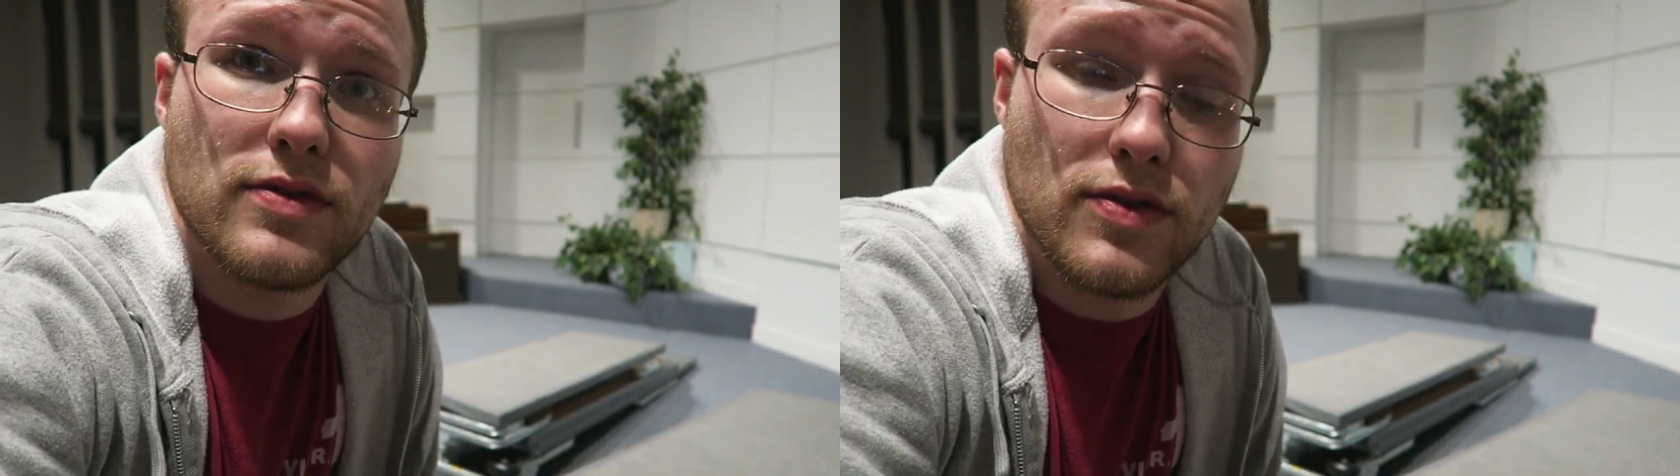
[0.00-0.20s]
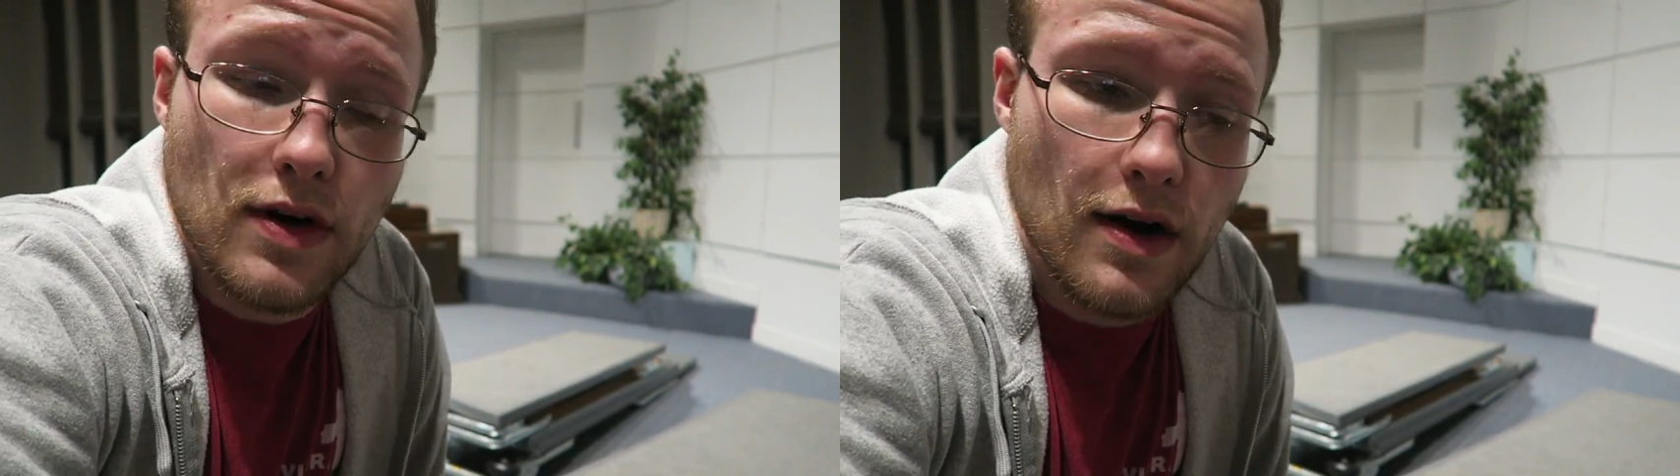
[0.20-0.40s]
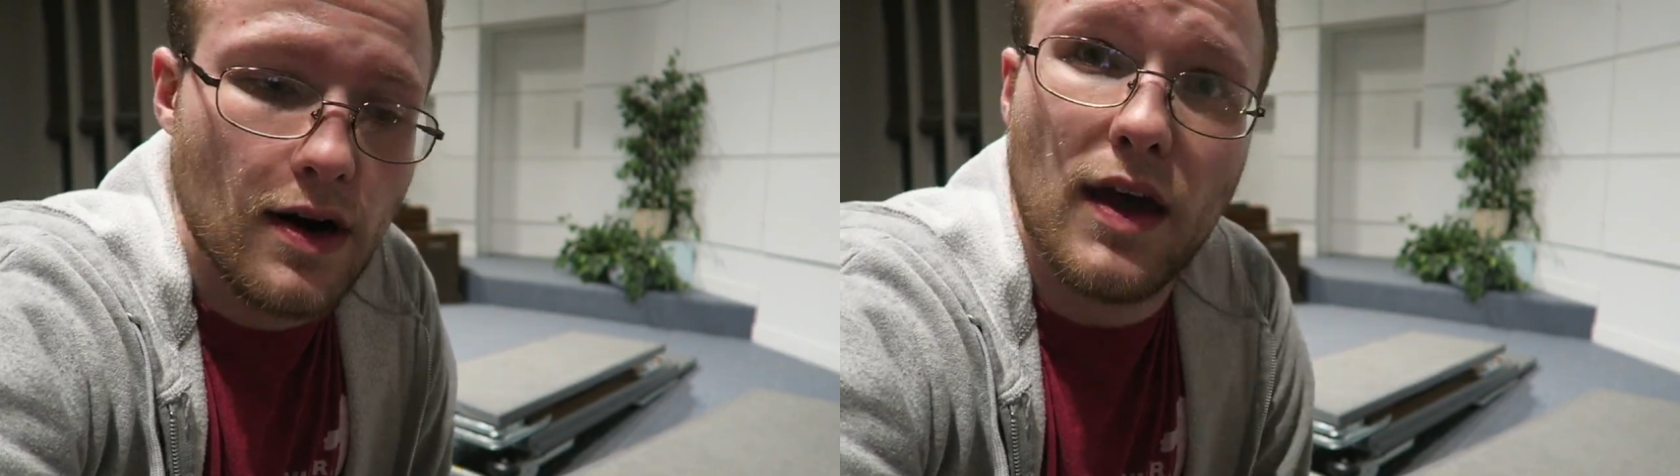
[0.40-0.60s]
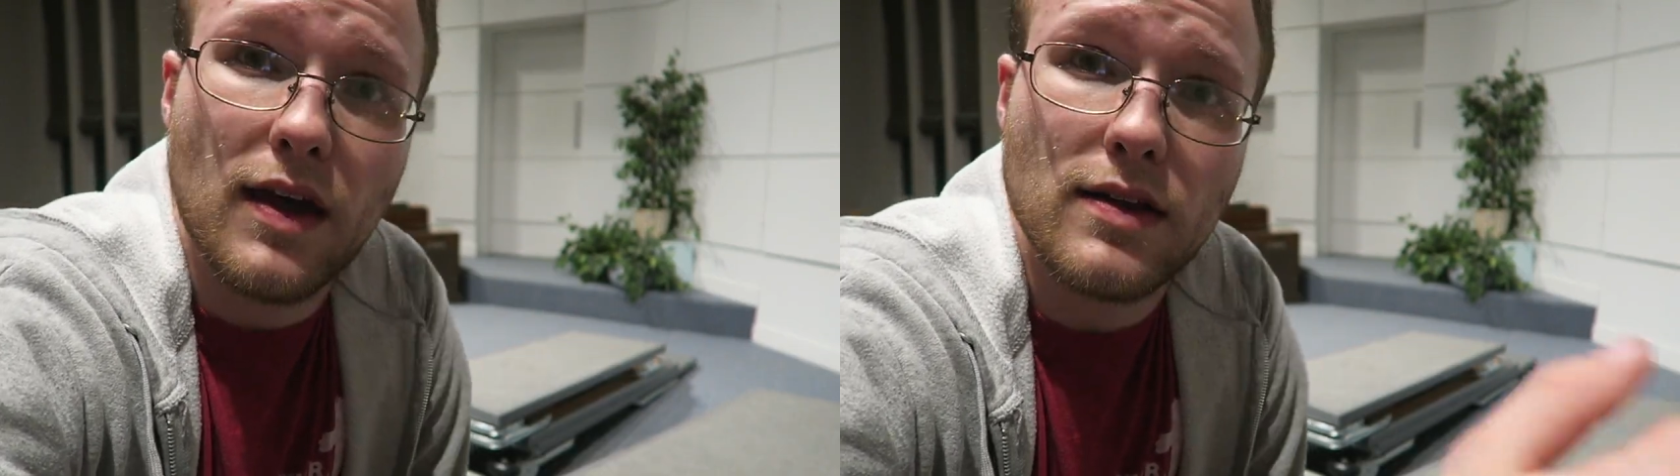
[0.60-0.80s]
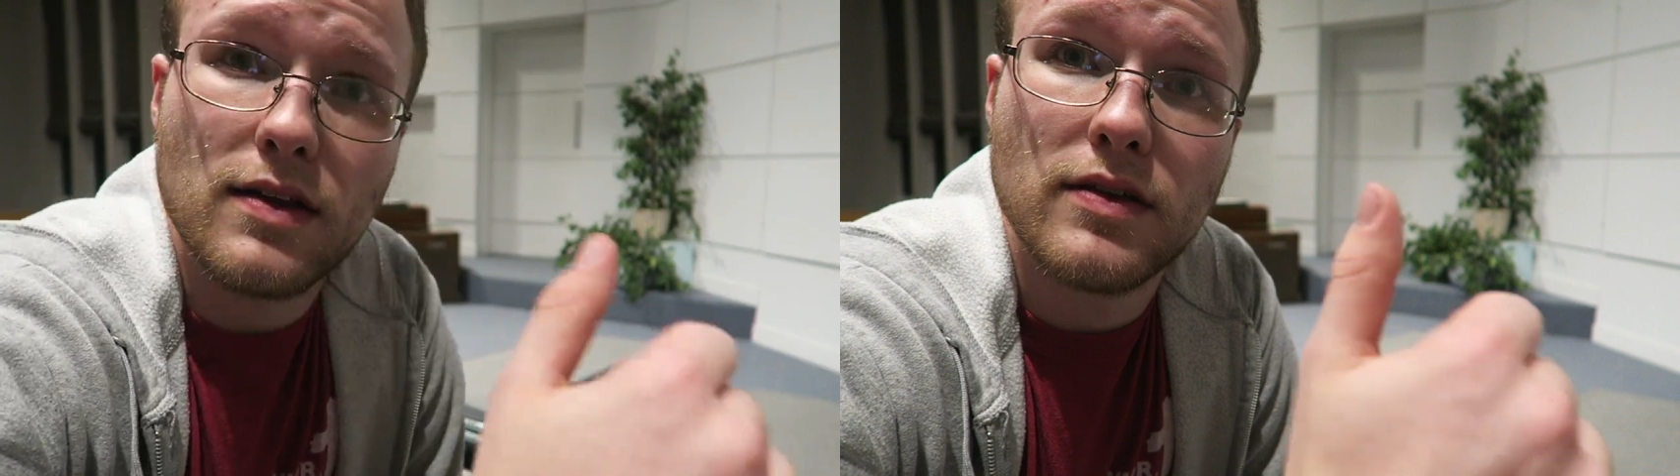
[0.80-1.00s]
tour
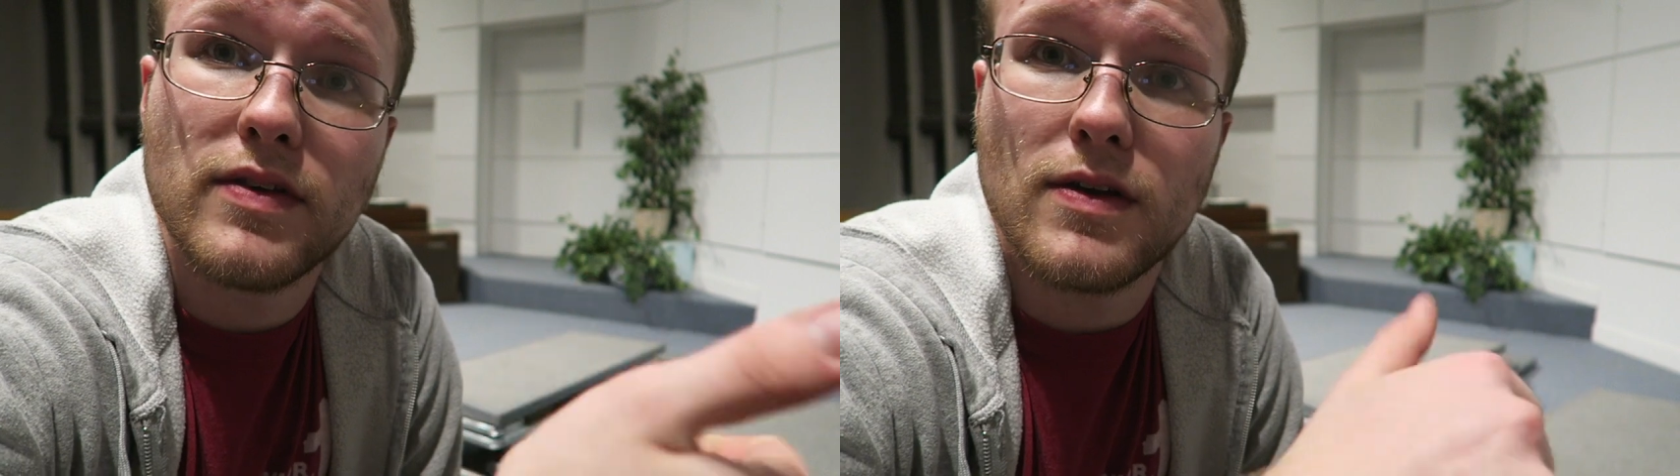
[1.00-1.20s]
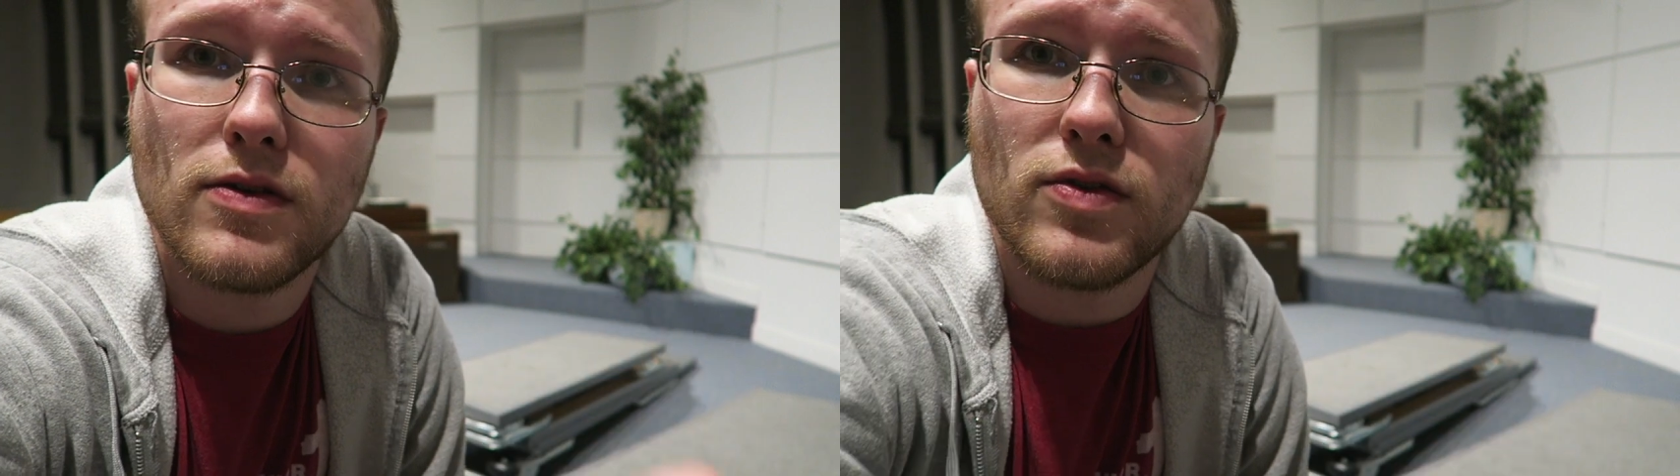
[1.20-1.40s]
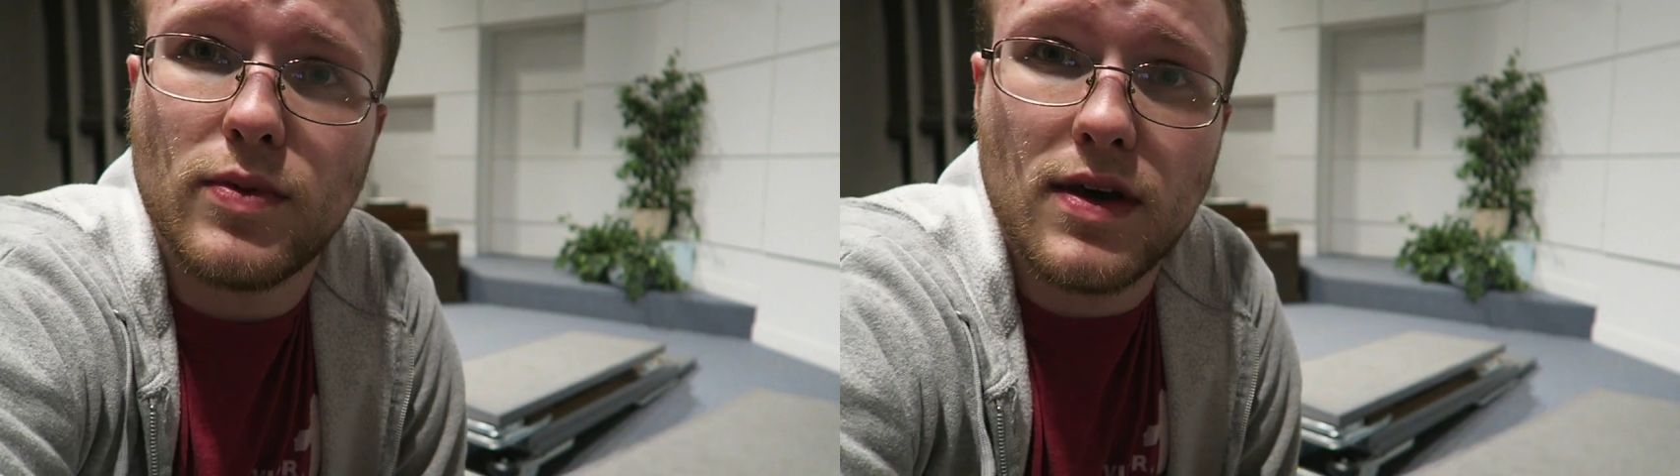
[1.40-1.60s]
and continue to